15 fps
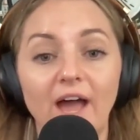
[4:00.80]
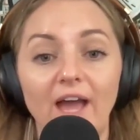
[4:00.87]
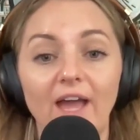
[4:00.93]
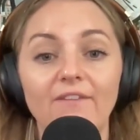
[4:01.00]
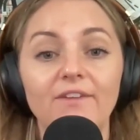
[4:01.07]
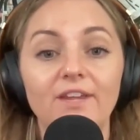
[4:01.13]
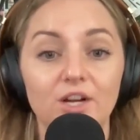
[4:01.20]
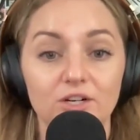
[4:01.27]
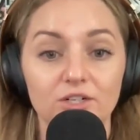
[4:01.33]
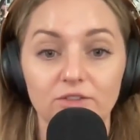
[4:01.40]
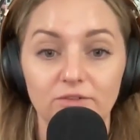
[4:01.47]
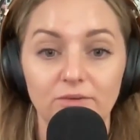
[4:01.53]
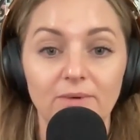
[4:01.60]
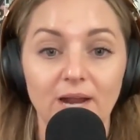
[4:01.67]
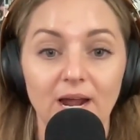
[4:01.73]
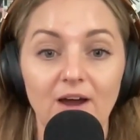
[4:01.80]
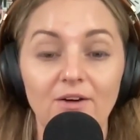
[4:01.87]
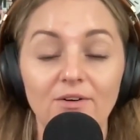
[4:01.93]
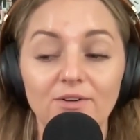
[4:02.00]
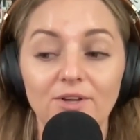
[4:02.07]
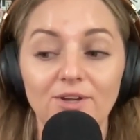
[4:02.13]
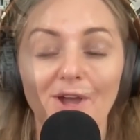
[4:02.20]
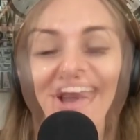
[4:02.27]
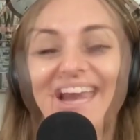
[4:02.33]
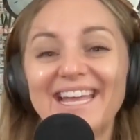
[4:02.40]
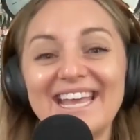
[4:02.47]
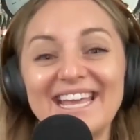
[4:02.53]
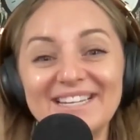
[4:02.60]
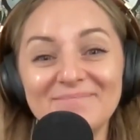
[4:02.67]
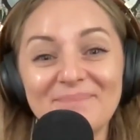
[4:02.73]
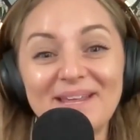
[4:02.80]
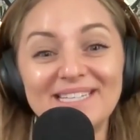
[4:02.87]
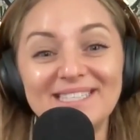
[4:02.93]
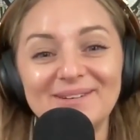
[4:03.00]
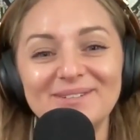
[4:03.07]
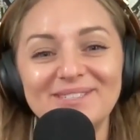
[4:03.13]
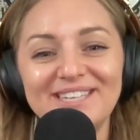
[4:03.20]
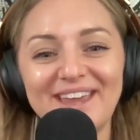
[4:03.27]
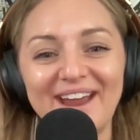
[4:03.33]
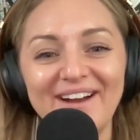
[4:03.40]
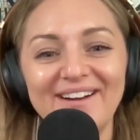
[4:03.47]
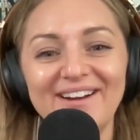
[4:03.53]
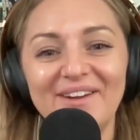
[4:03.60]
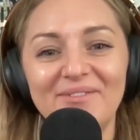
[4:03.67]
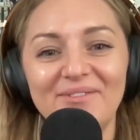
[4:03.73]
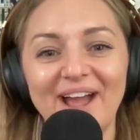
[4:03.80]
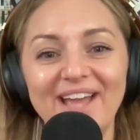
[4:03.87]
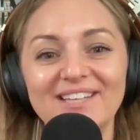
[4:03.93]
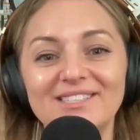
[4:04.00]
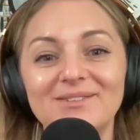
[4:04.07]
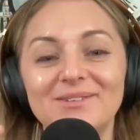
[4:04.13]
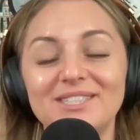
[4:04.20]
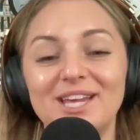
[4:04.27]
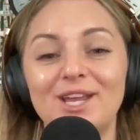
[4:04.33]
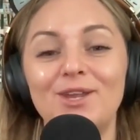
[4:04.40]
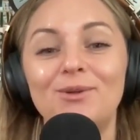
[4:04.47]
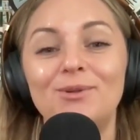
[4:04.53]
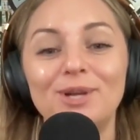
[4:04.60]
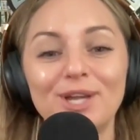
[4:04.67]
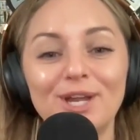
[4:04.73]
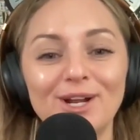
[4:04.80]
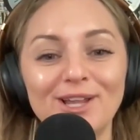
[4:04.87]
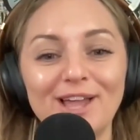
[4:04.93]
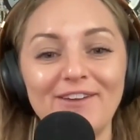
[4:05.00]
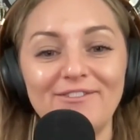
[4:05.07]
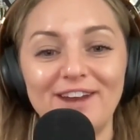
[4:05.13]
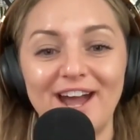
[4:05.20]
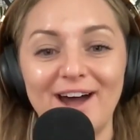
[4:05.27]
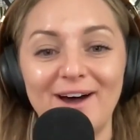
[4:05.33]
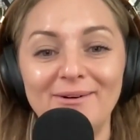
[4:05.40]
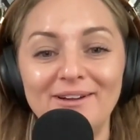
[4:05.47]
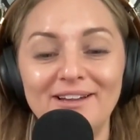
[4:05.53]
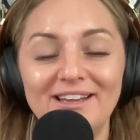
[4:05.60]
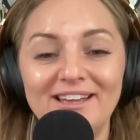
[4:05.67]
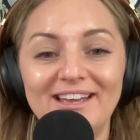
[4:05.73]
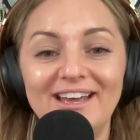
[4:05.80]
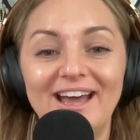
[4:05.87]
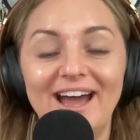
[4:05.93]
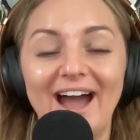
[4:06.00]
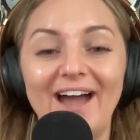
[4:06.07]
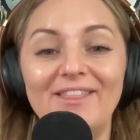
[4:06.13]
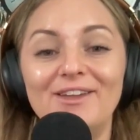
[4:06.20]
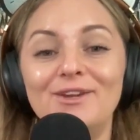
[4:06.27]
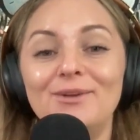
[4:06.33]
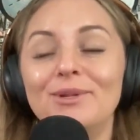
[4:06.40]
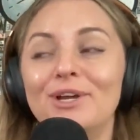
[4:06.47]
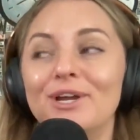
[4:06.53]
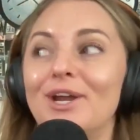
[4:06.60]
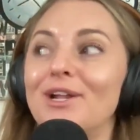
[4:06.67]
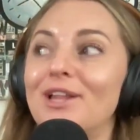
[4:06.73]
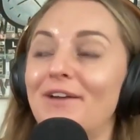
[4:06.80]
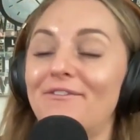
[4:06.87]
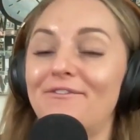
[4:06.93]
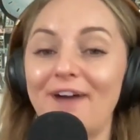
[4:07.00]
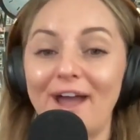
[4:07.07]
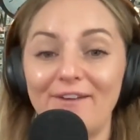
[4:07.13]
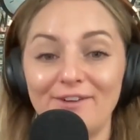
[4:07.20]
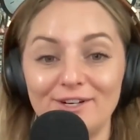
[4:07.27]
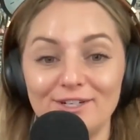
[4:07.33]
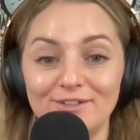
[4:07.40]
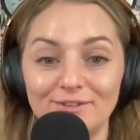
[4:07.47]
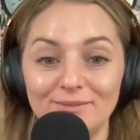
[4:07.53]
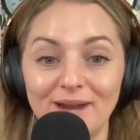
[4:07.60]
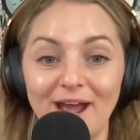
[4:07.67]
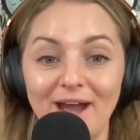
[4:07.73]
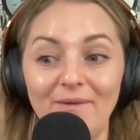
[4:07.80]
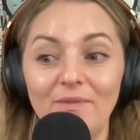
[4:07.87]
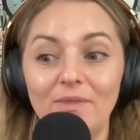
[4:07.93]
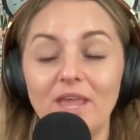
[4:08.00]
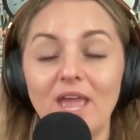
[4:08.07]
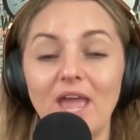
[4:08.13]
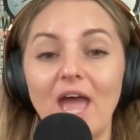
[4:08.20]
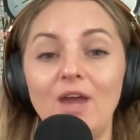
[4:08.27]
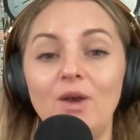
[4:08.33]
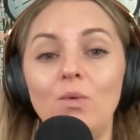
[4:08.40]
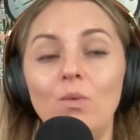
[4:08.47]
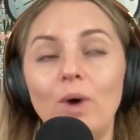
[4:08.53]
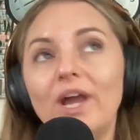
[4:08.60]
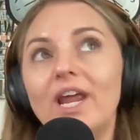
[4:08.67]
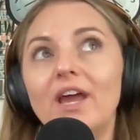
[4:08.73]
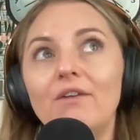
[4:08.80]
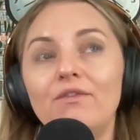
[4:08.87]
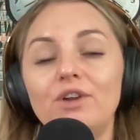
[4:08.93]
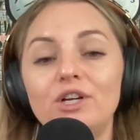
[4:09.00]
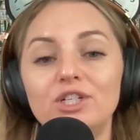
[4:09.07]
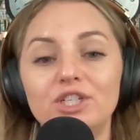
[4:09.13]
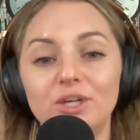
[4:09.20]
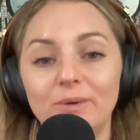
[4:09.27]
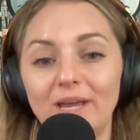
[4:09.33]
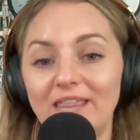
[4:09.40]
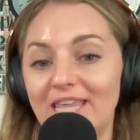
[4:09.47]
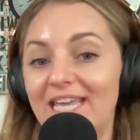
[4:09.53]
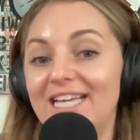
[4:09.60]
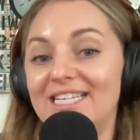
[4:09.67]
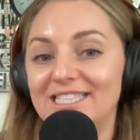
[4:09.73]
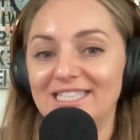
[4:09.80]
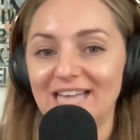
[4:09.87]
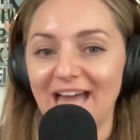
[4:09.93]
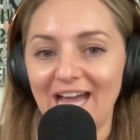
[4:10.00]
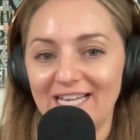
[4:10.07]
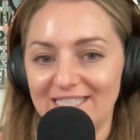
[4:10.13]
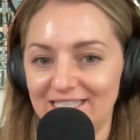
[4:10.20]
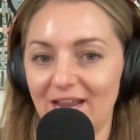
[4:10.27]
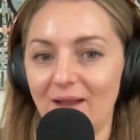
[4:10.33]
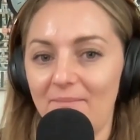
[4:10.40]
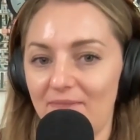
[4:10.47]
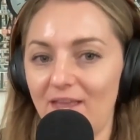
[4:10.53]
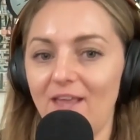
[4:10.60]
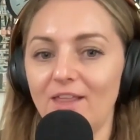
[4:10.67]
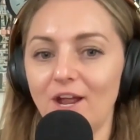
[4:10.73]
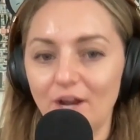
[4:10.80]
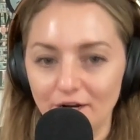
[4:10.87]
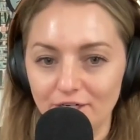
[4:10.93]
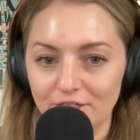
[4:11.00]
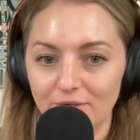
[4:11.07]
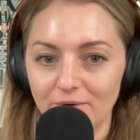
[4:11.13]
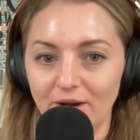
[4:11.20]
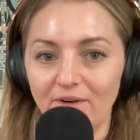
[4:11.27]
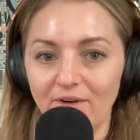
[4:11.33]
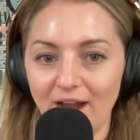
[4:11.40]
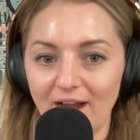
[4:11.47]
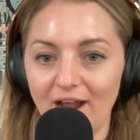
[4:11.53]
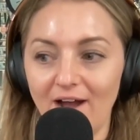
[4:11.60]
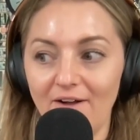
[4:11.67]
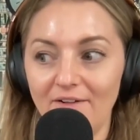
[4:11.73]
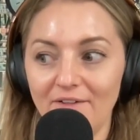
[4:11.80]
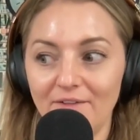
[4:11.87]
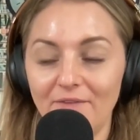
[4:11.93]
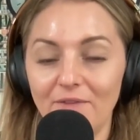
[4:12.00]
5 years from now, it can be so scary, right? So it's you look at your life now and then you look at your life 5 years from now. And what if you're doing the exact same thing that you're doing right now?